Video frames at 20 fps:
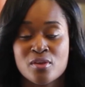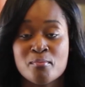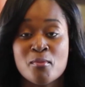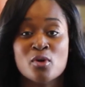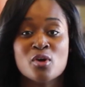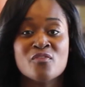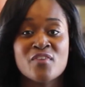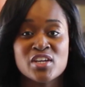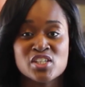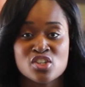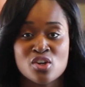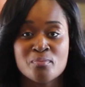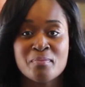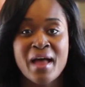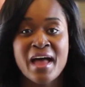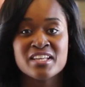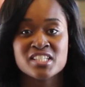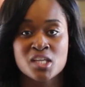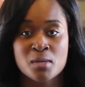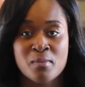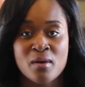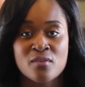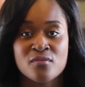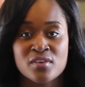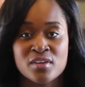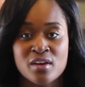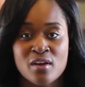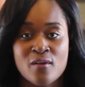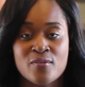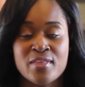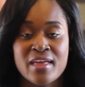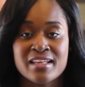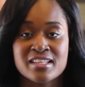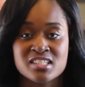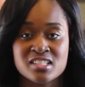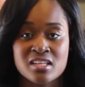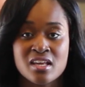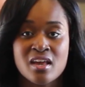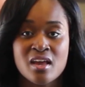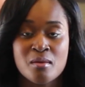motivational basketball video
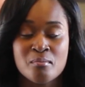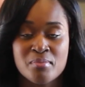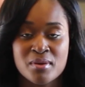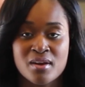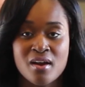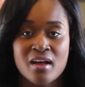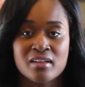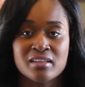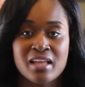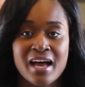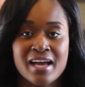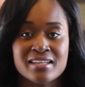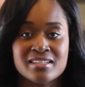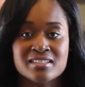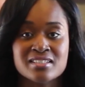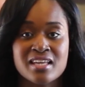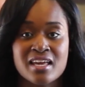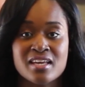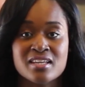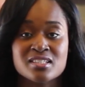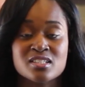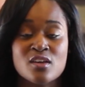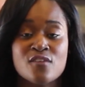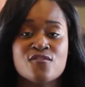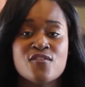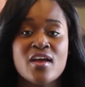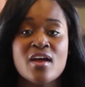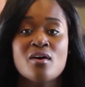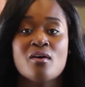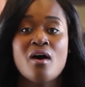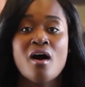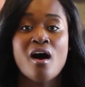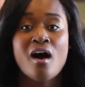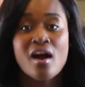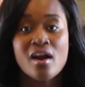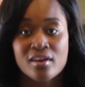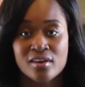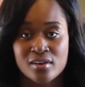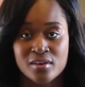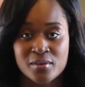that's been online says, fail
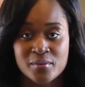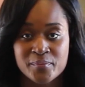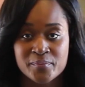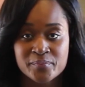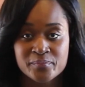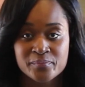harder.